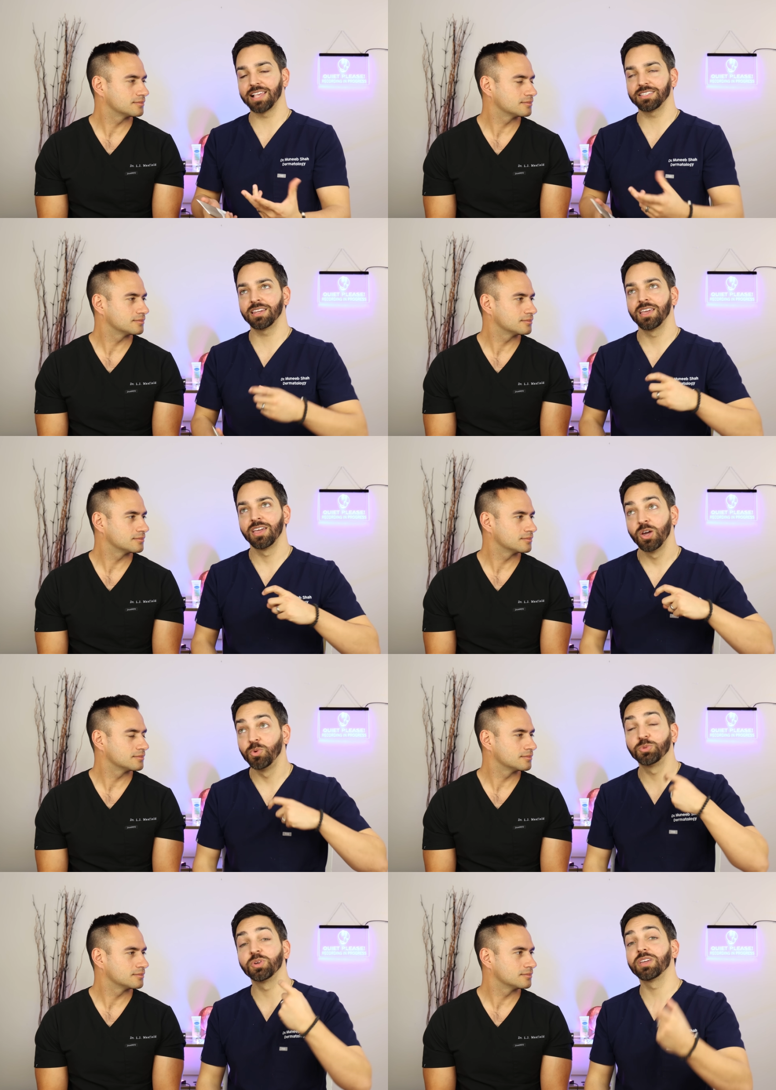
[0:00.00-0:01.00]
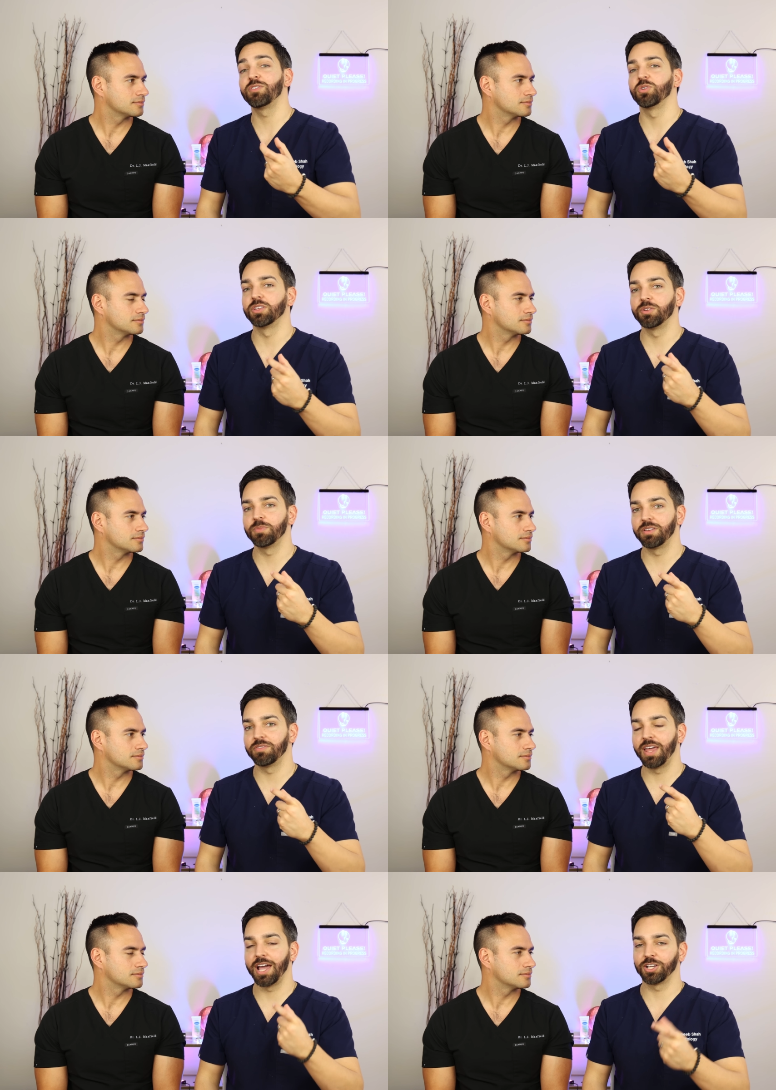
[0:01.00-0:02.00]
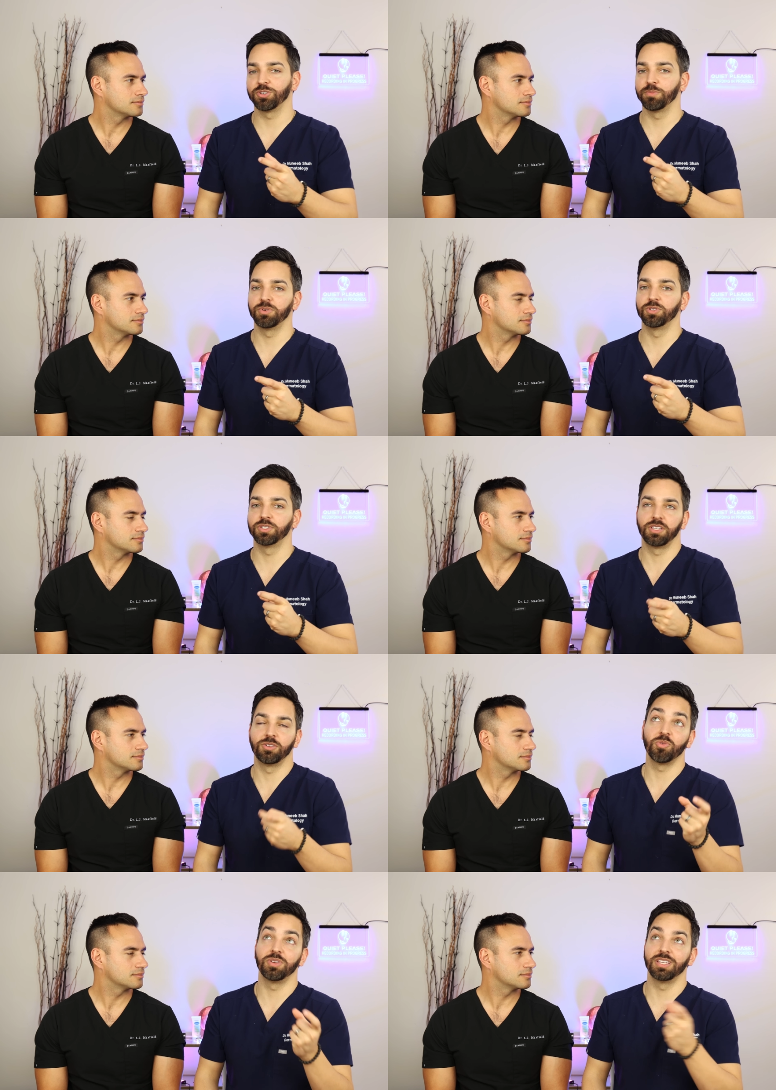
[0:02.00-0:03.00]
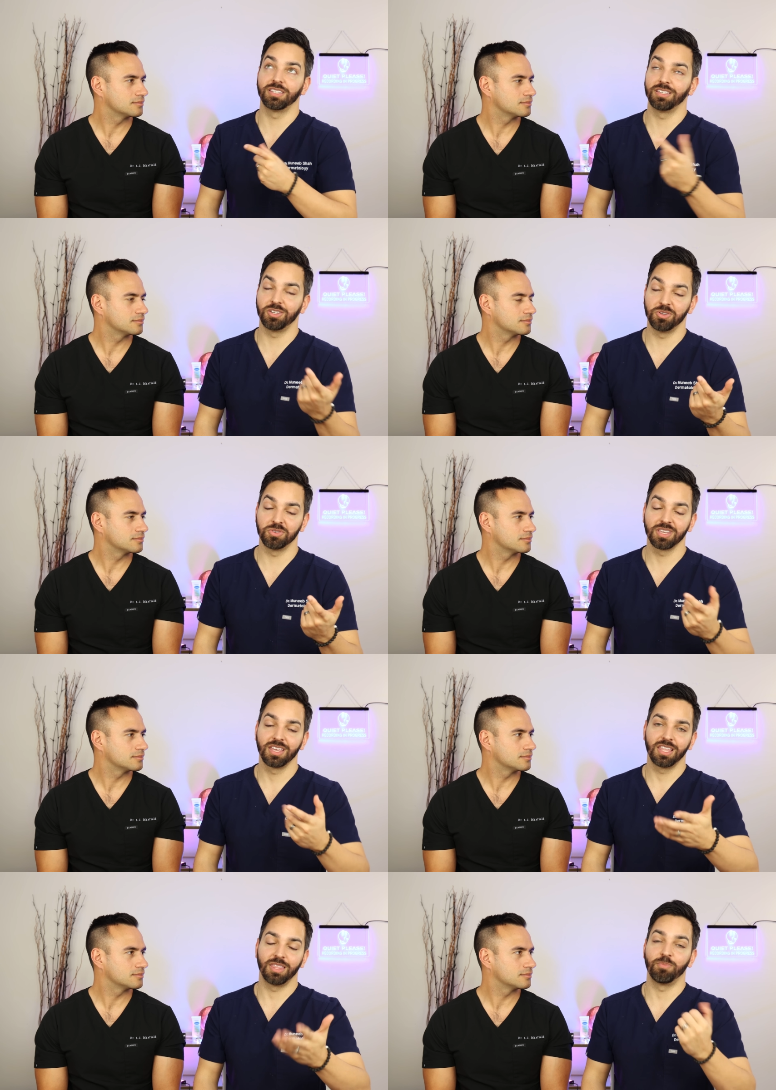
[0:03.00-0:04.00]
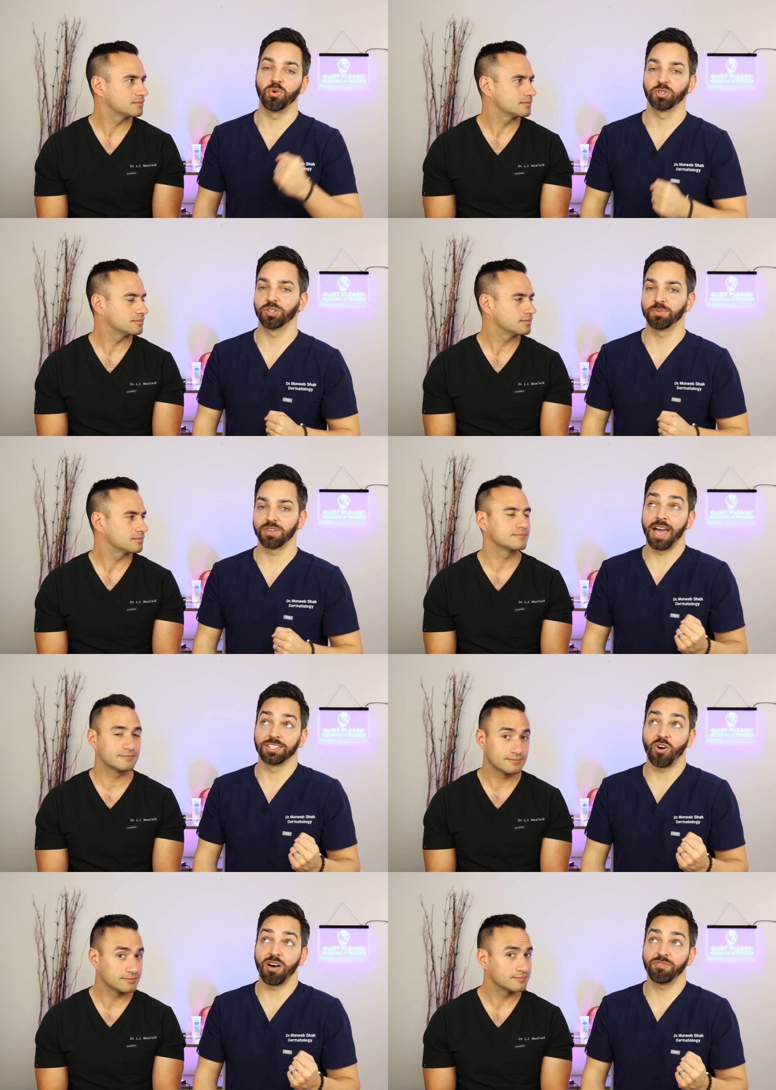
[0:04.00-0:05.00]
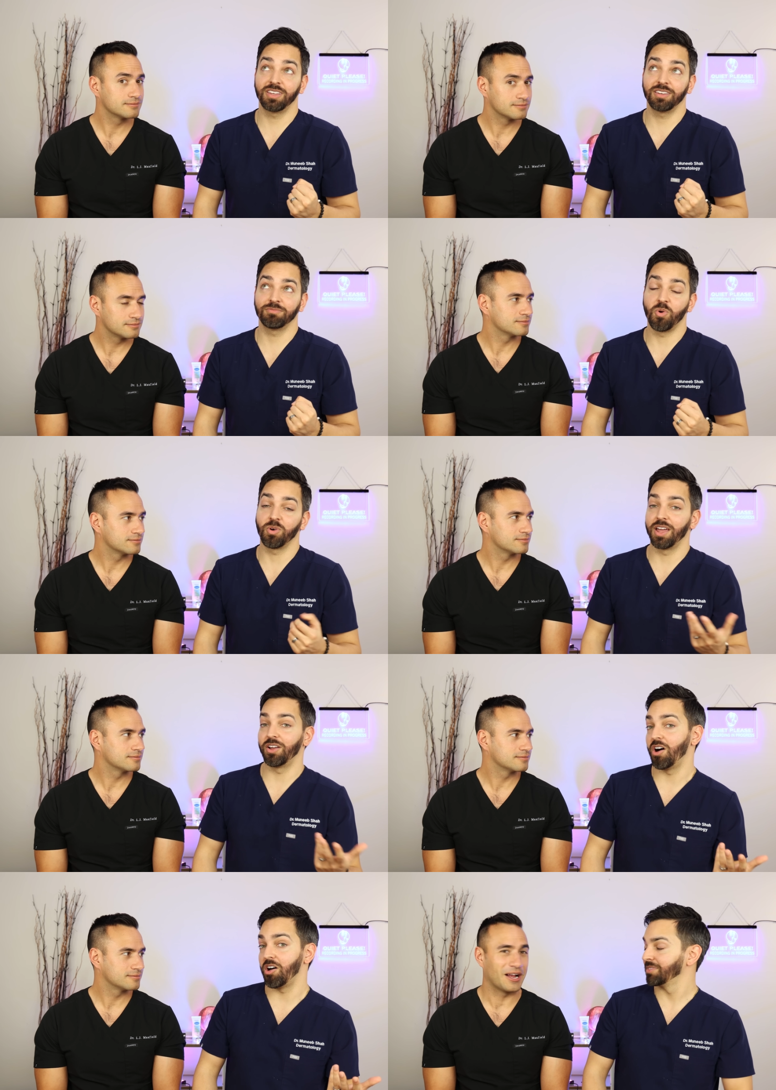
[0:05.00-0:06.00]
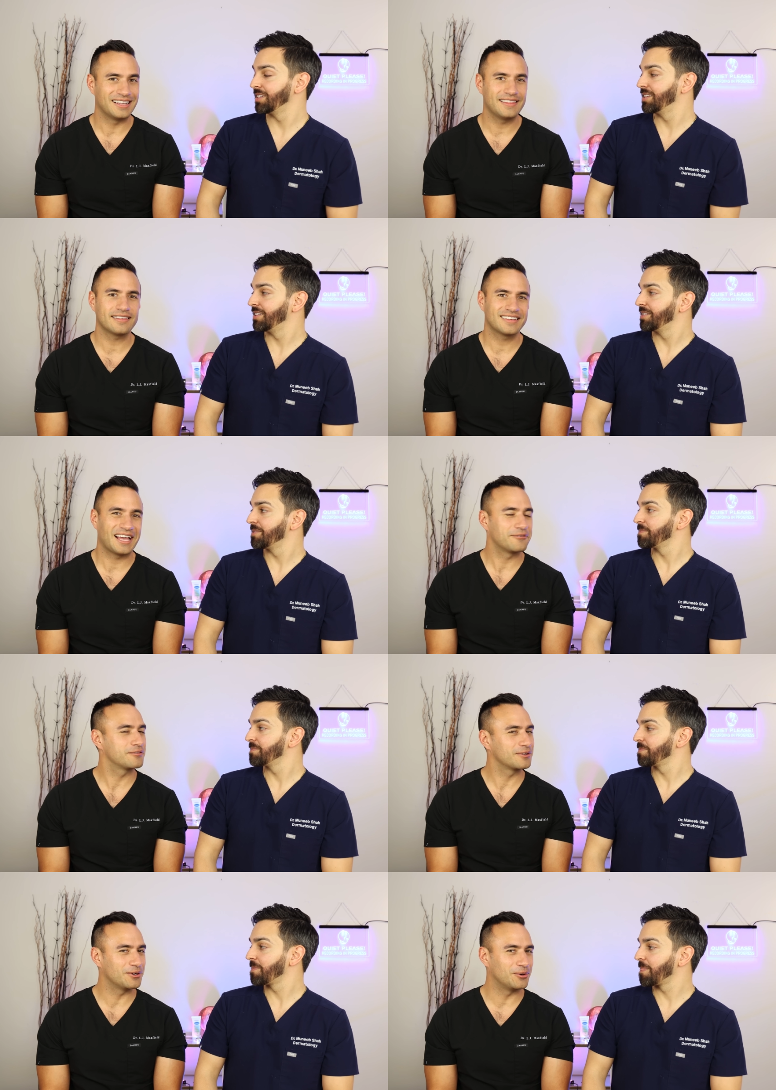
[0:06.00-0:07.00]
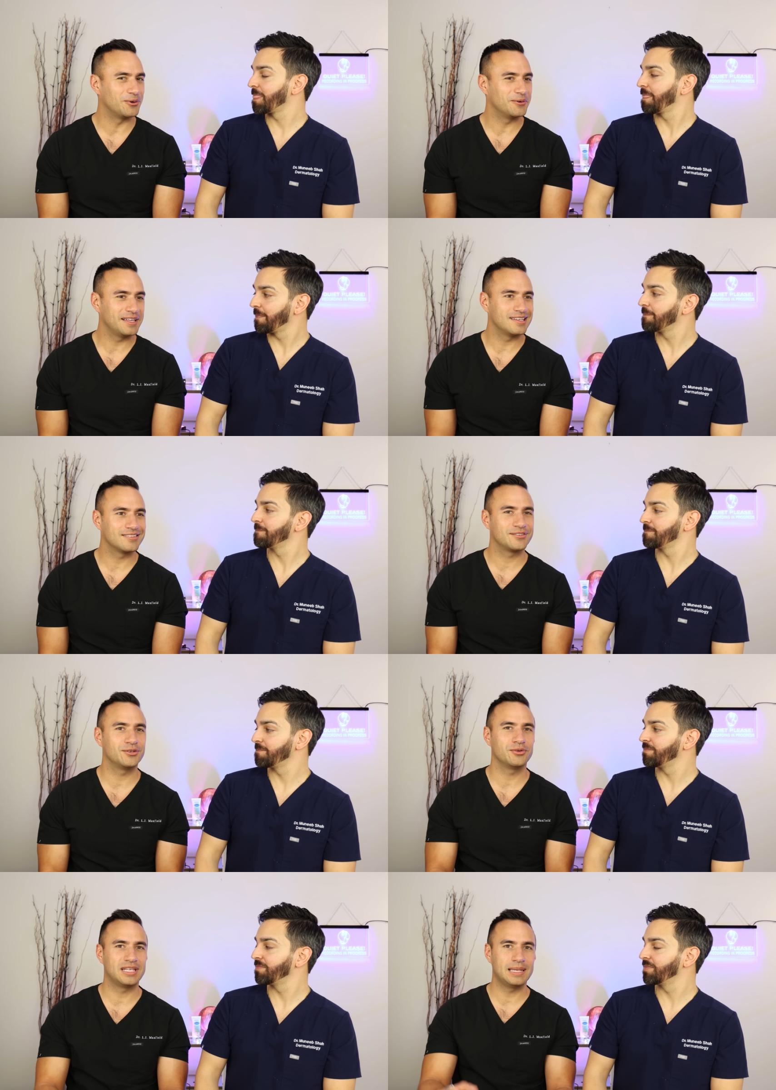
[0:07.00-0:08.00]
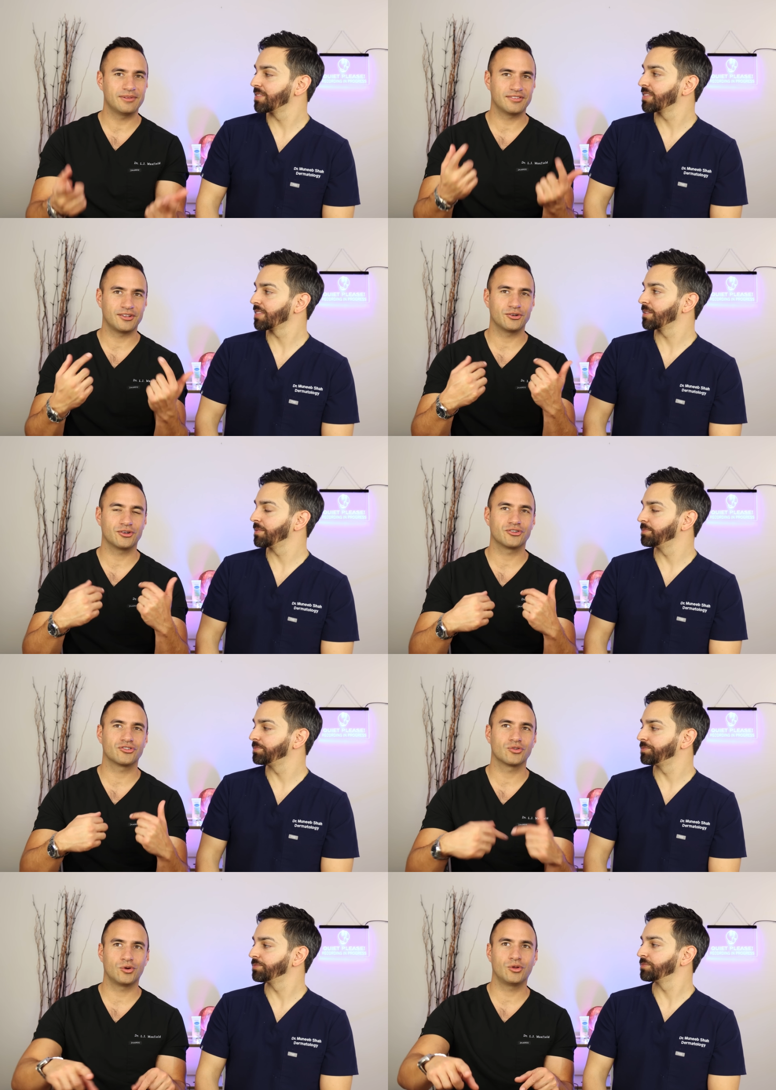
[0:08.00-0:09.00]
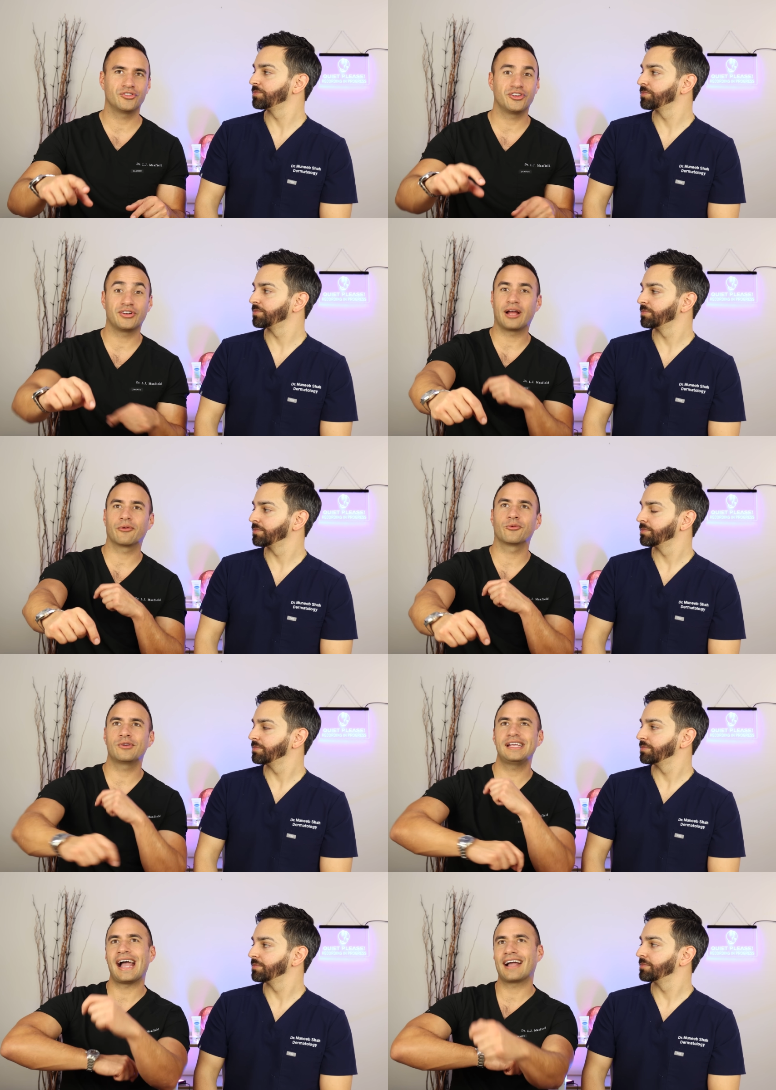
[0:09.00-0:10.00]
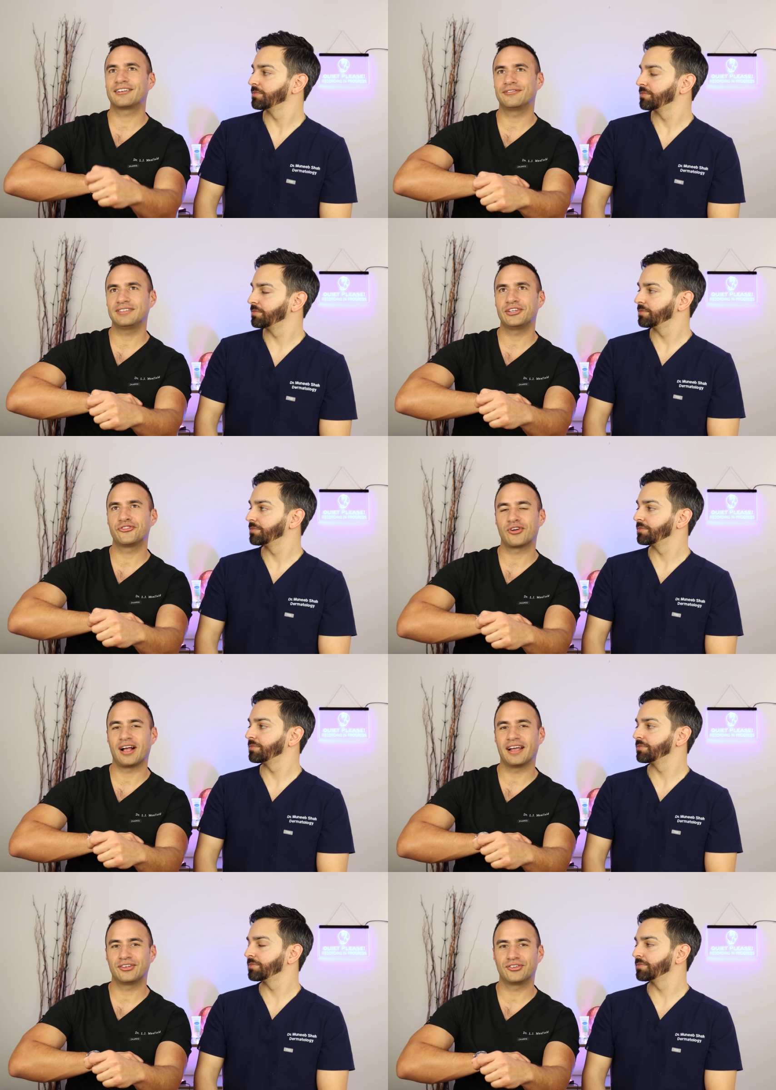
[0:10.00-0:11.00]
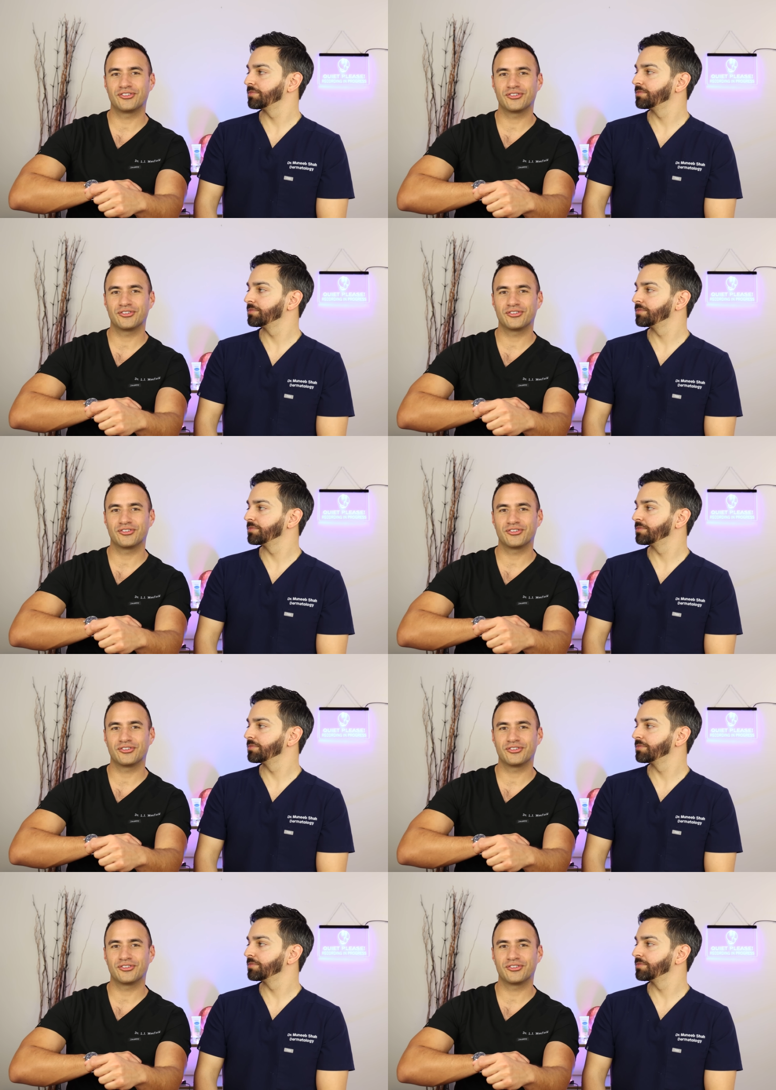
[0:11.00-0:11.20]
Speaker 1: acid, which will give you a little bit of an extra boost. So you don't need to use the pore strips as often or
Speaker 2: at all. Right, and that's kind of the goal is to keep this under control so you're not reactively trying to